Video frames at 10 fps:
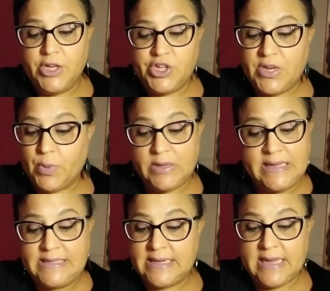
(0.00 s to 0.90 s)
She really
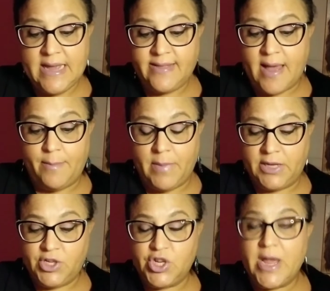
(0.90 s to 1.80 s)
didn't eat that
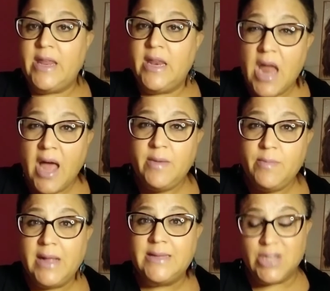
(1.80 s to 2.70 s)
much and in nine
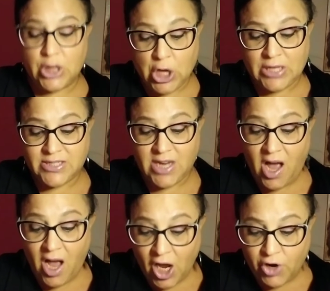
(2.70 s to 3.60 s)
months lost
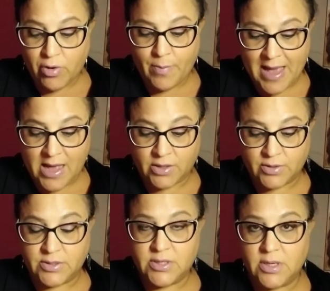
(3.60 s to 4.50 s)
100
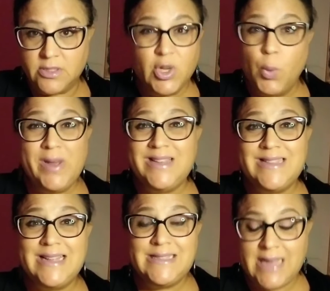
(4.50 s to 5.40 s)
pounds. So what does
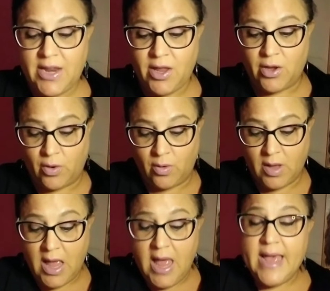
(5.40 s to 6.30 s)
that say to you?
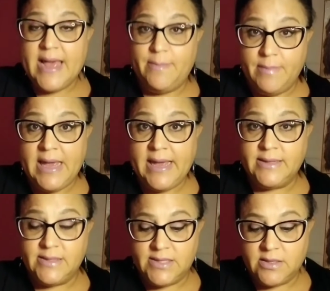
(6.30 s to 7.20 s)
It
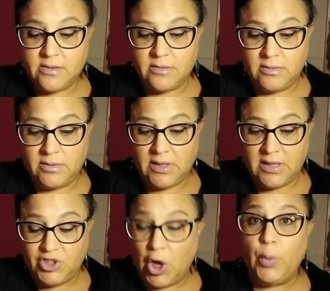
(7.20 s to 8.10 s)
means
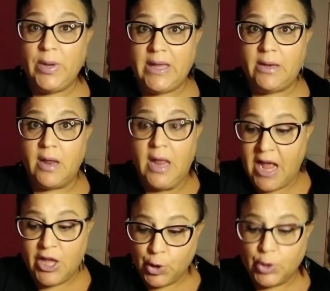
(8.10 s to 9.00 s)
don't eat
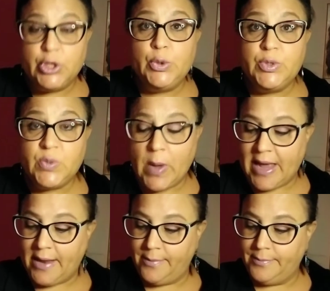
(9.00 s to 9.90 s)
and you'll lose
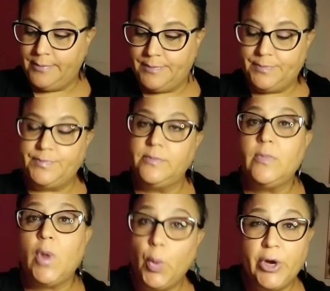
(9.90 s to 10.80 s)
weight.
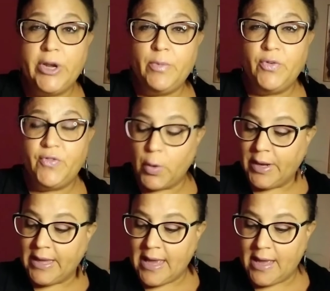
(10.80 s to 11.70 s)
We're going to move
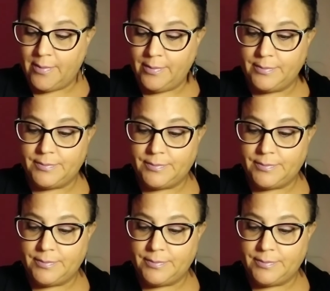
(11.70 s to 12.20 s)
forward again.